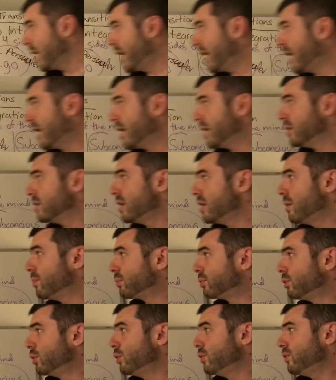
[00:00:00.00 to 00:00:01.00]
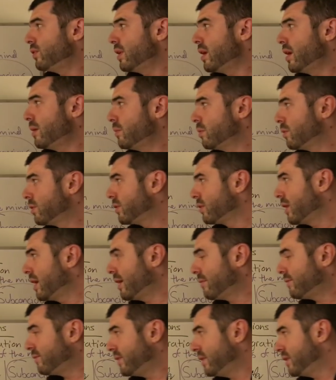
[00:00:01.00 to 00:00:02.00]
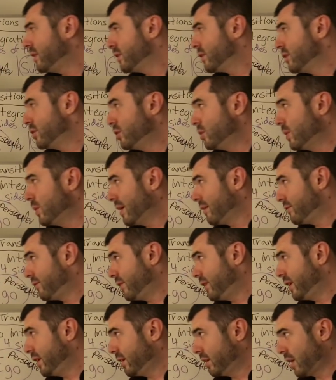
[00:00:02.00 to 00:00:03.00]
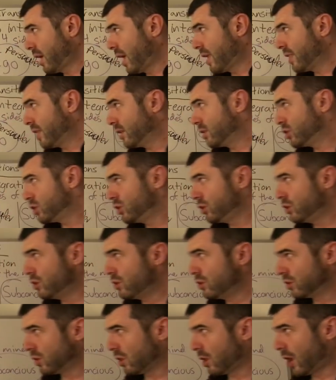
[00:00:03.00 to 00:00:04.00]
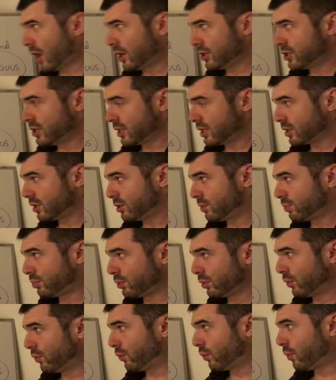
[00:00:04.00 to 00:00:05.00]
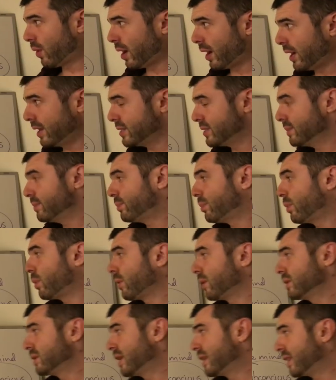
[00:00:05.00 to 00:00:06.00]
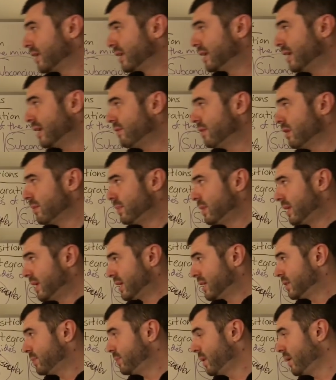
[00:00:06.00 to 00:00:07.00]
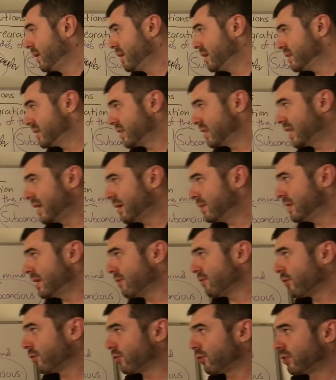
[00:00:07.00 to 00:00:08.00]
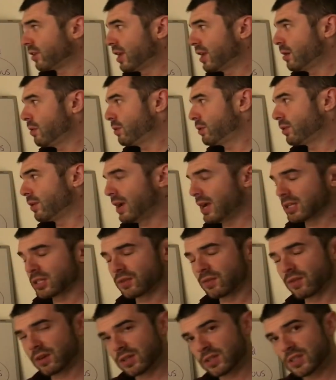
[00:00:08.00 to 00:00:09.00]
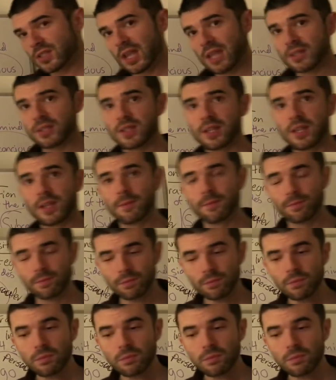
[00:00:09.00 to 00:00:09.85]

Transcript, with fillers: and improve them with their FE, the new FE, and then use logic to prove why it's important and then give them the experience that they would never forget with their extroverted sensing